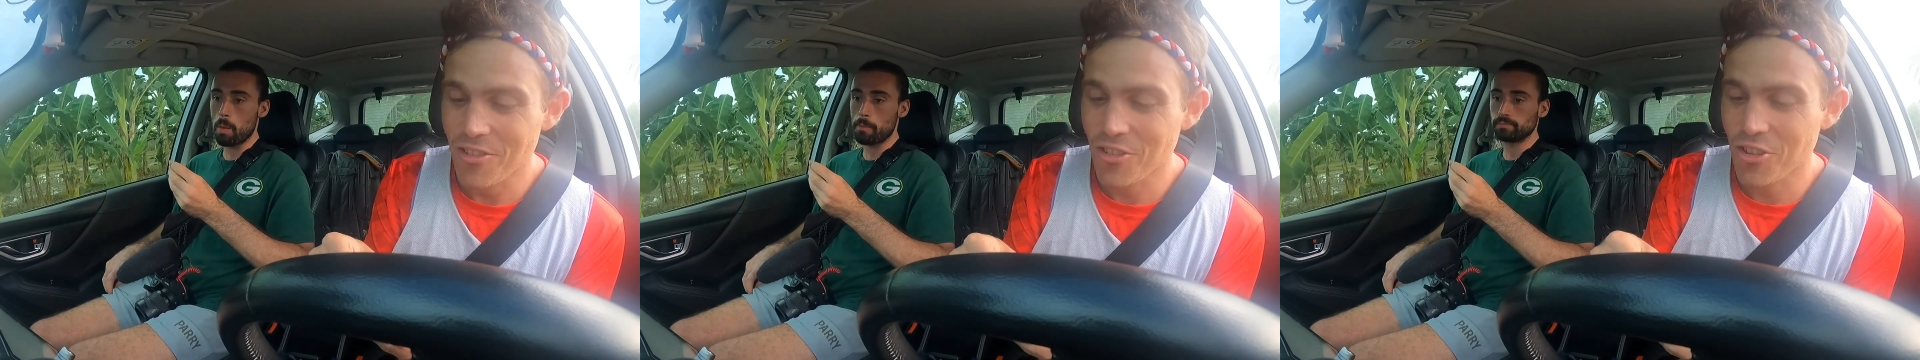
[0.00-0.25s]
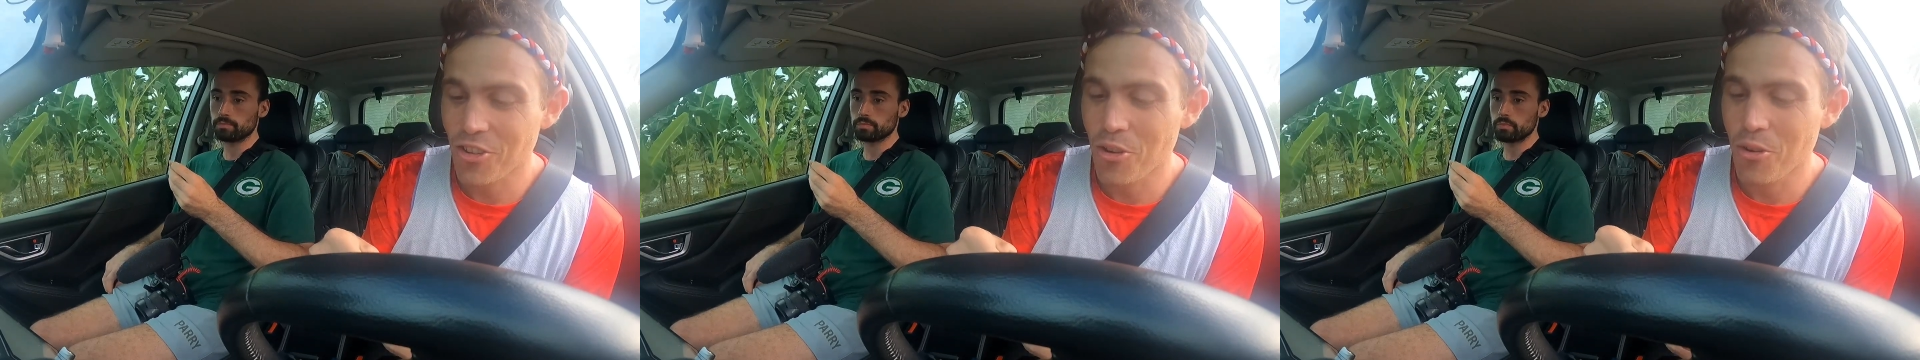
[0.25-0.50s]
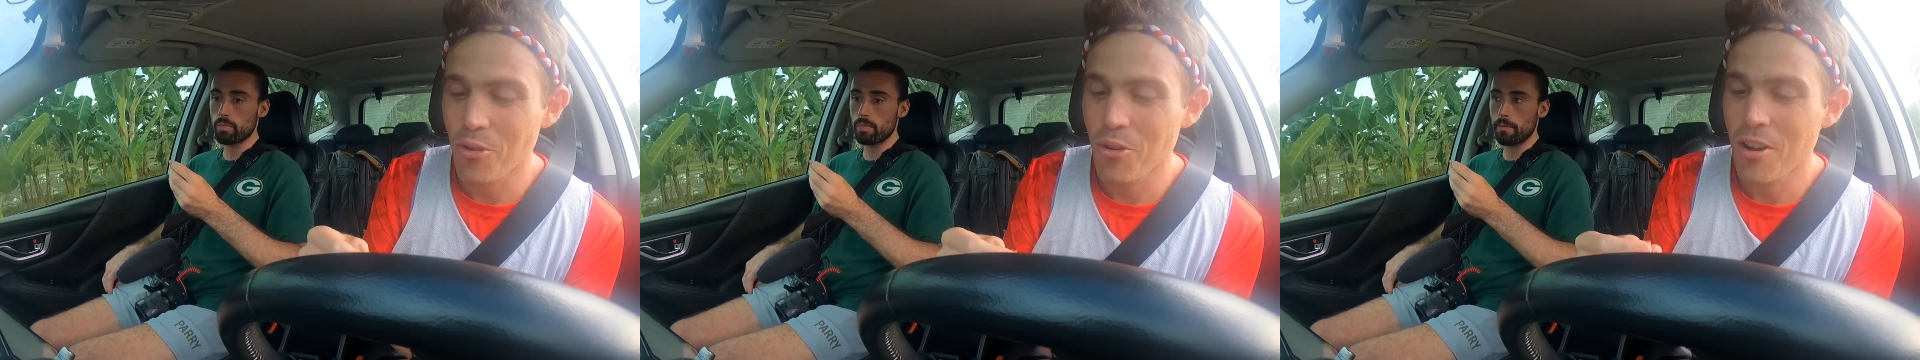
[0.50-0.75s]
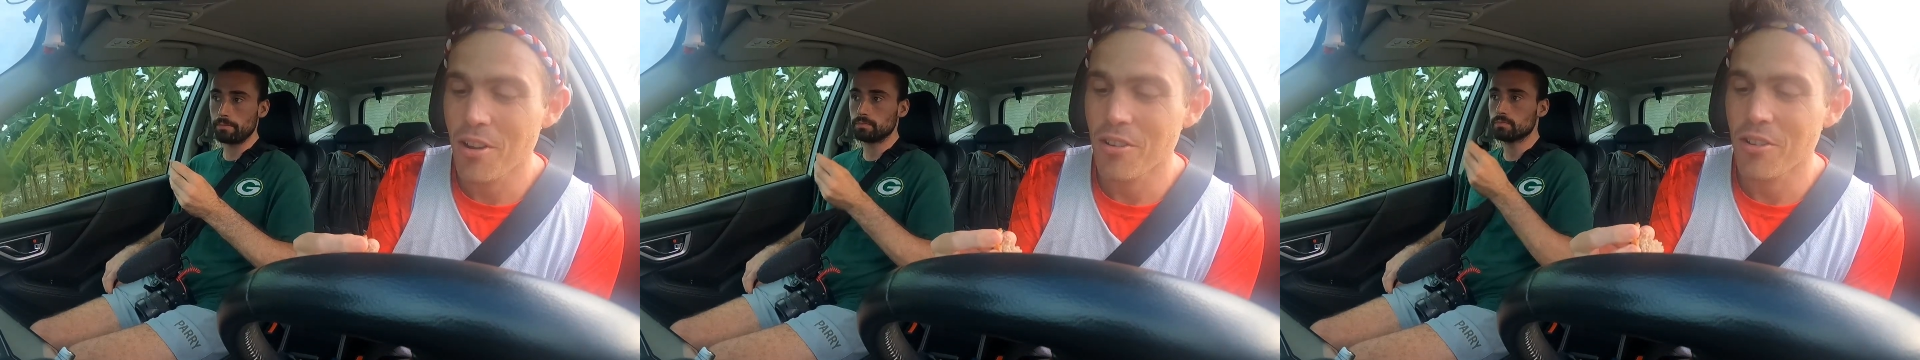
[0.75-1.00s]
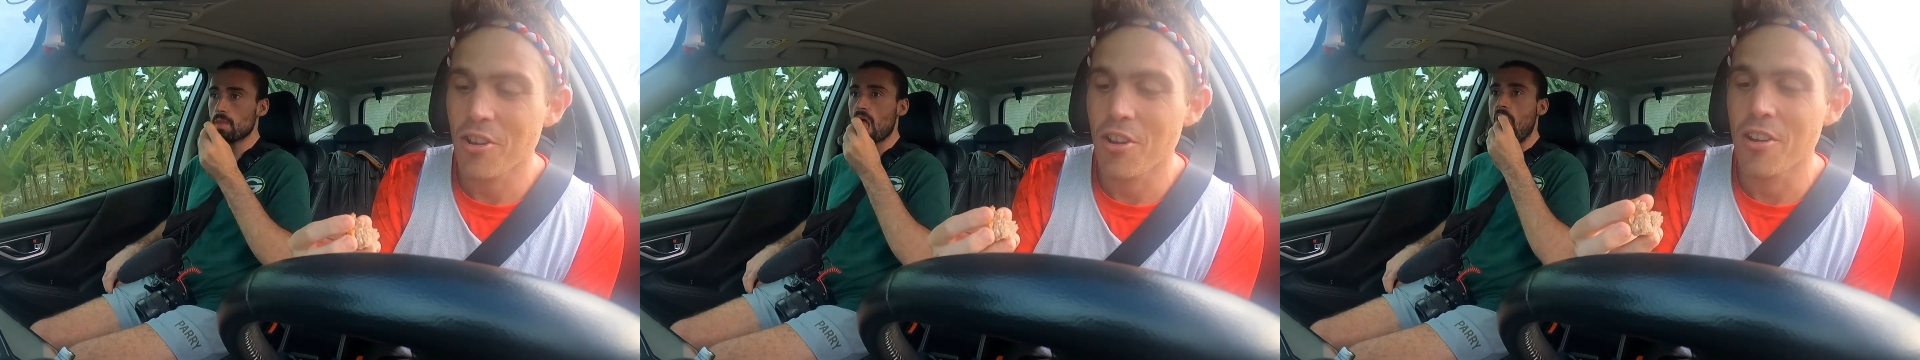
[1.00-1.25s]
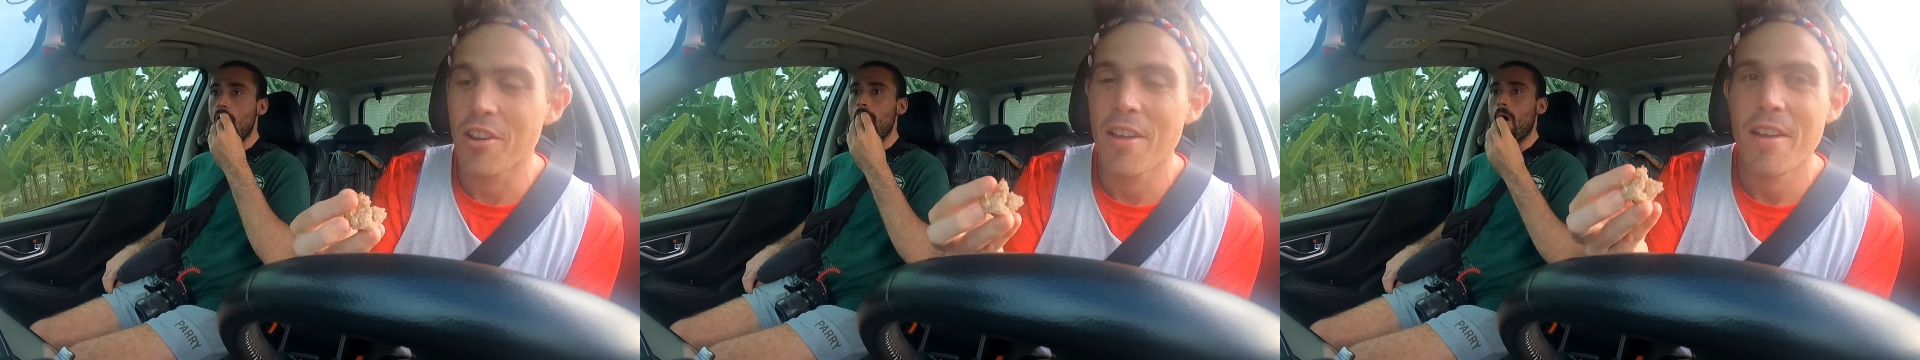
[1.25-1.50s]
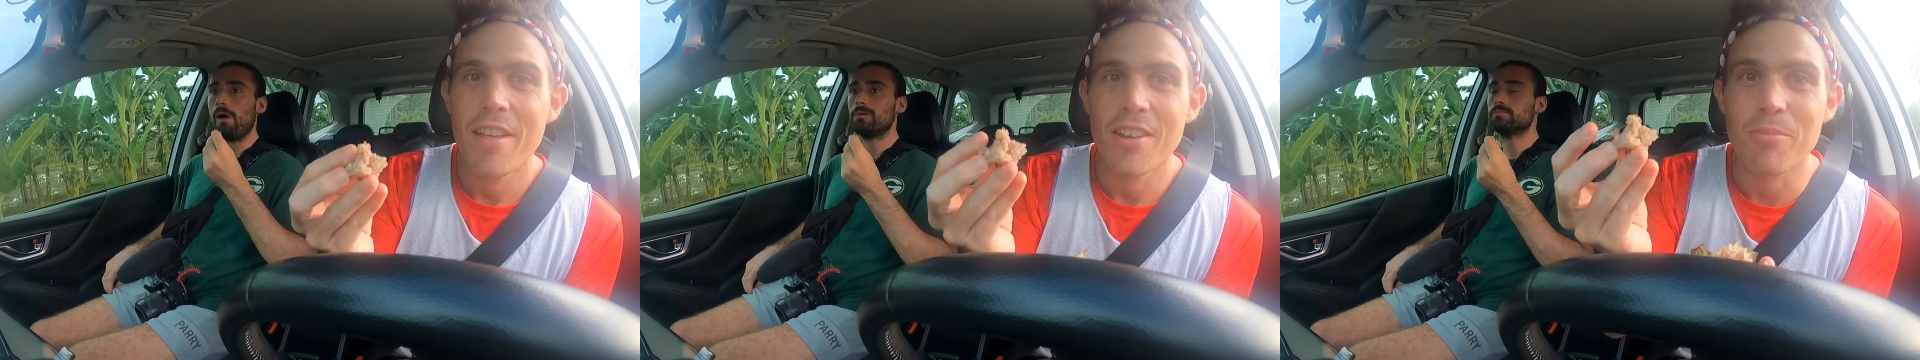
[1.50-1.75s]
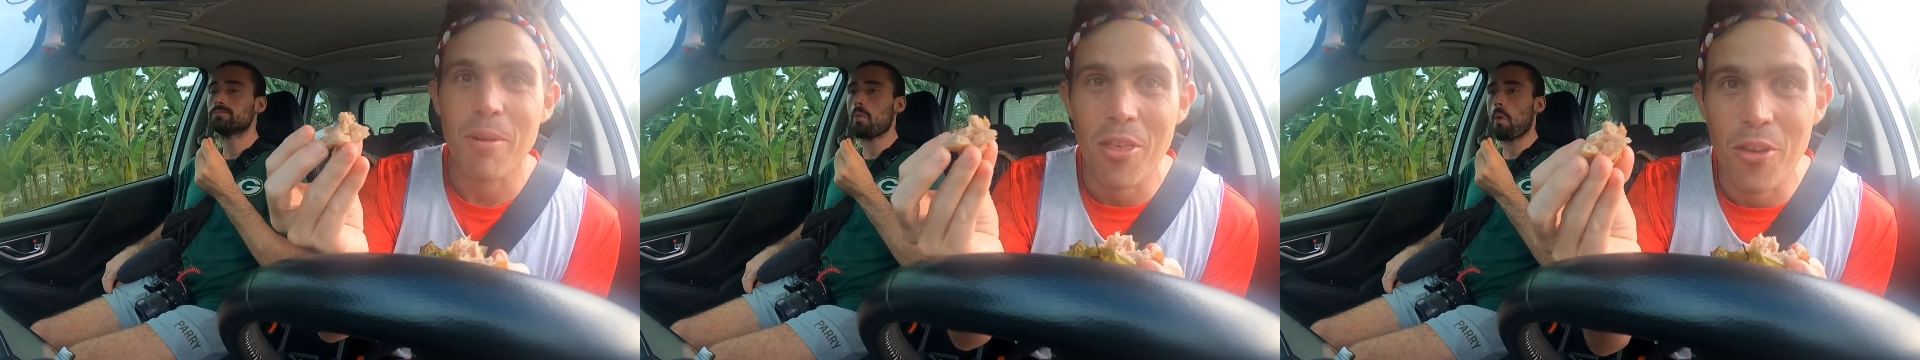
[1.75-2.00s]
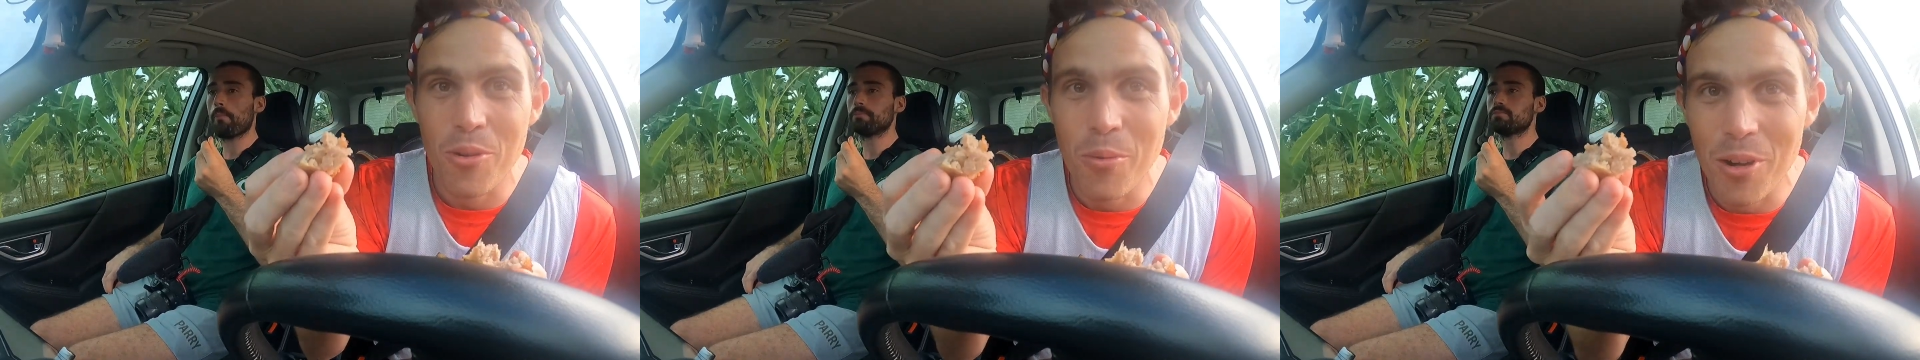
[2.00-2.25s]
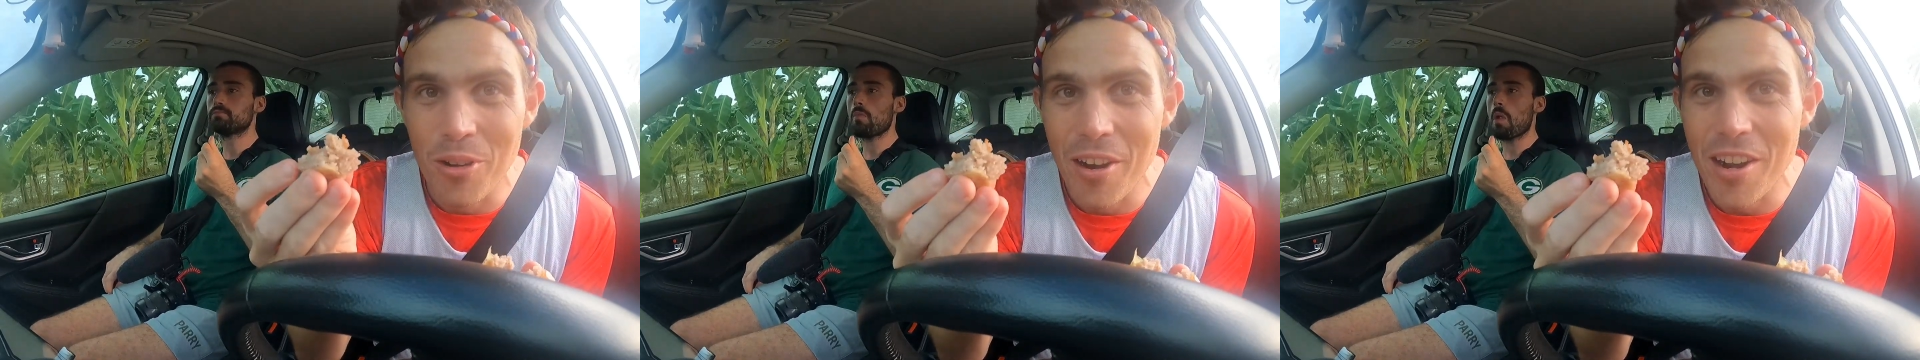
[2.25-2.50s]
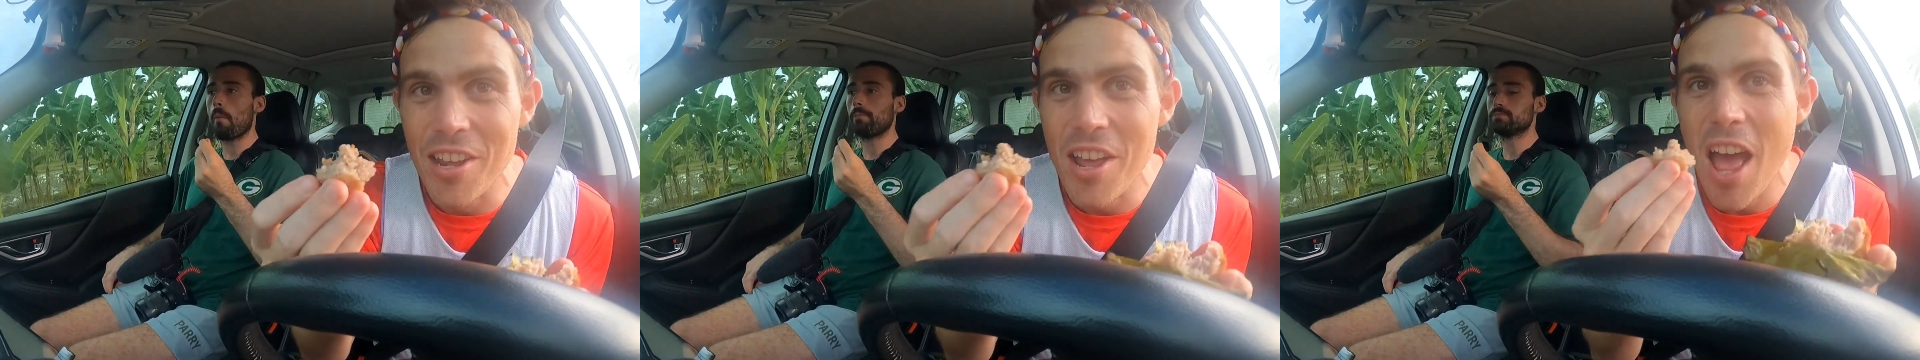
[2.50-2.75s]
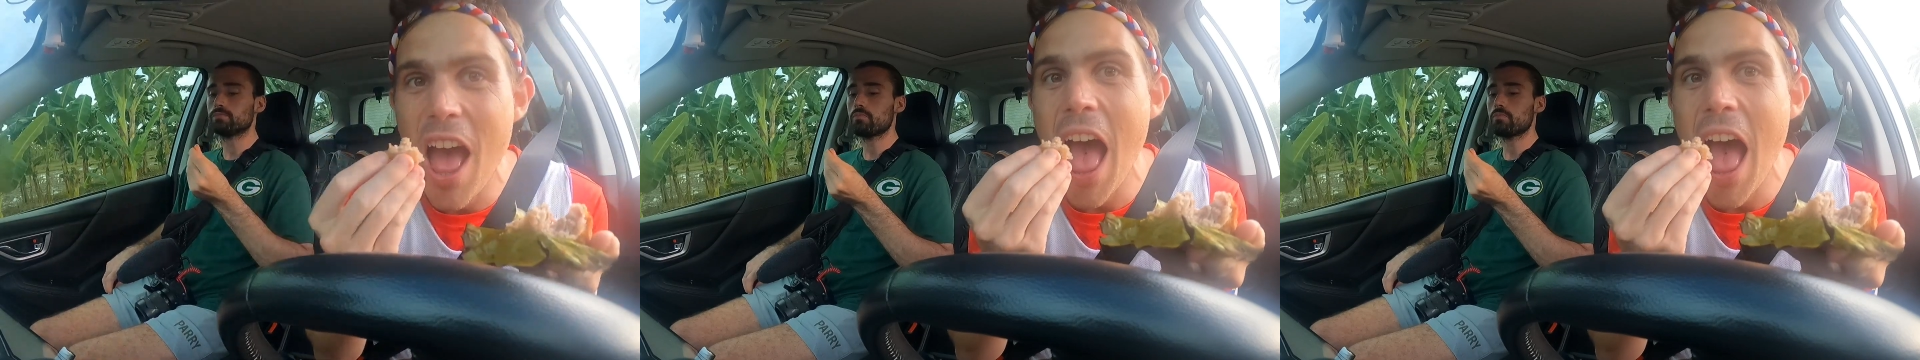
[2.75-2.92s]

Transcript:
Speaker 1: it's so good. It's my third one already.